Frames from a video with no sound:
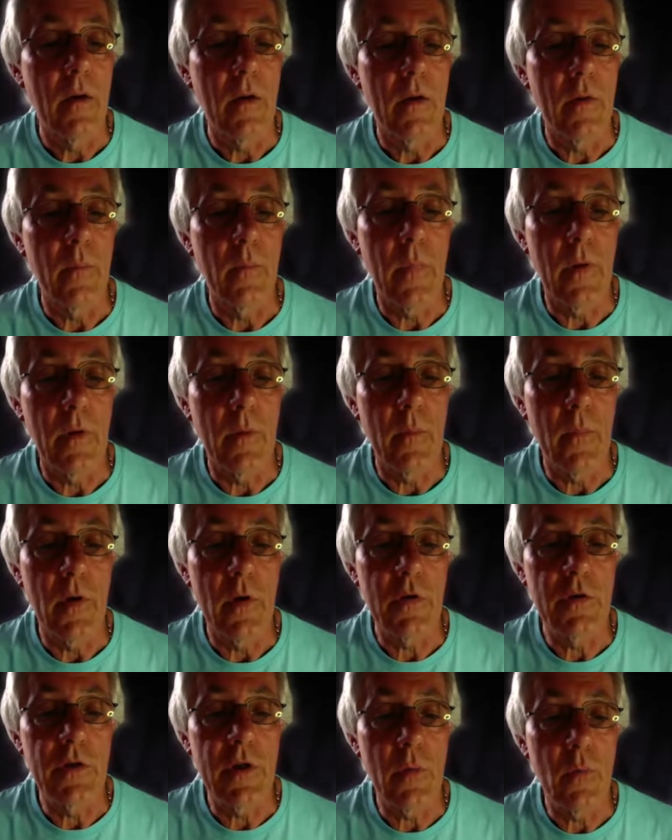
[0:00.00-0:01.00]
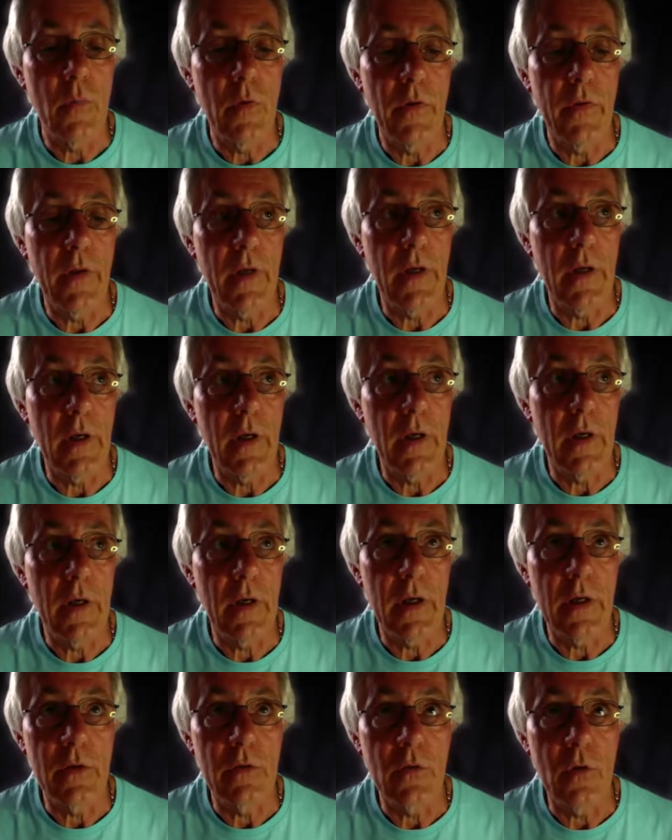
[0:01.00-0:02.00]
It merged in with the
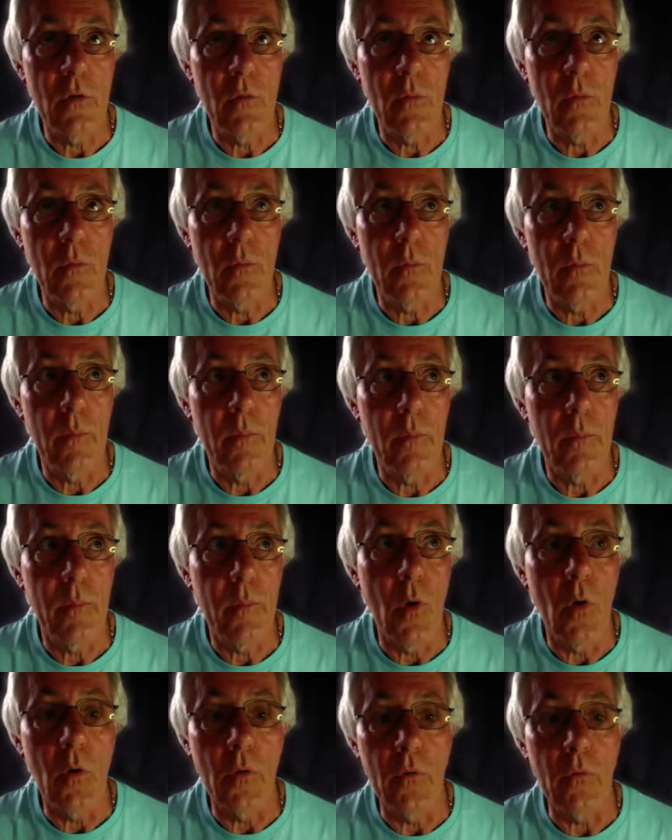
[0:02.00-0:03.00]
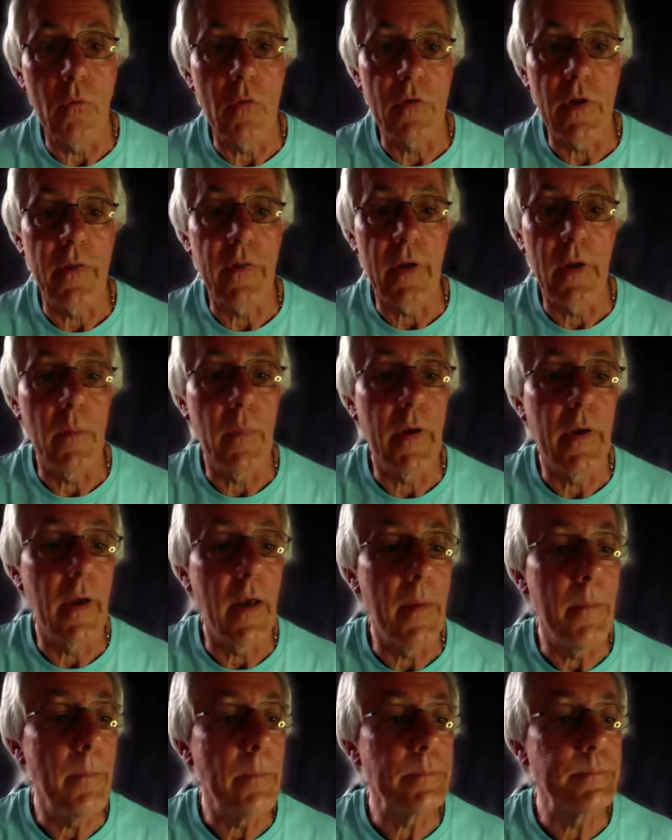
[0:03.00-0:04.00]
King's Own Borderers, I think it
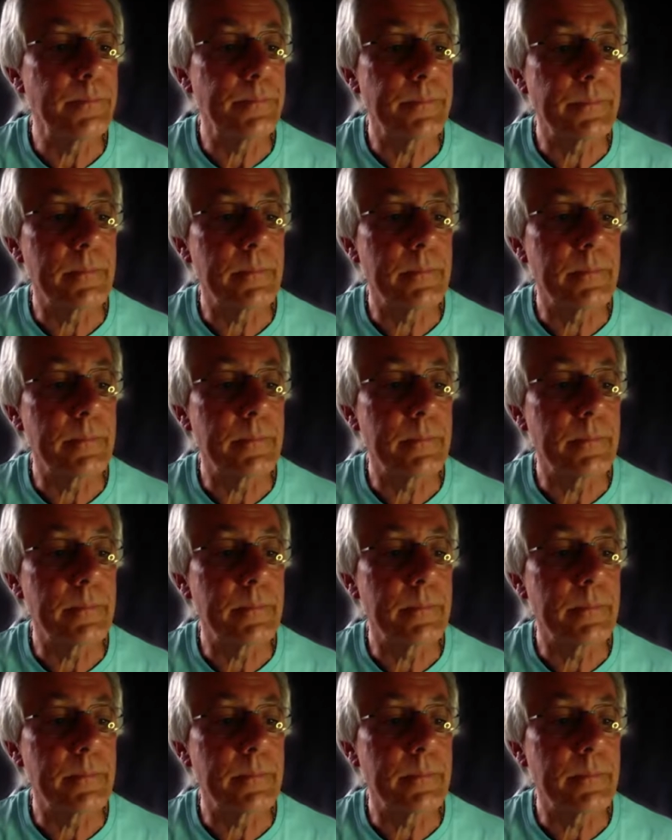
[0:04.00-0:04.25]
became.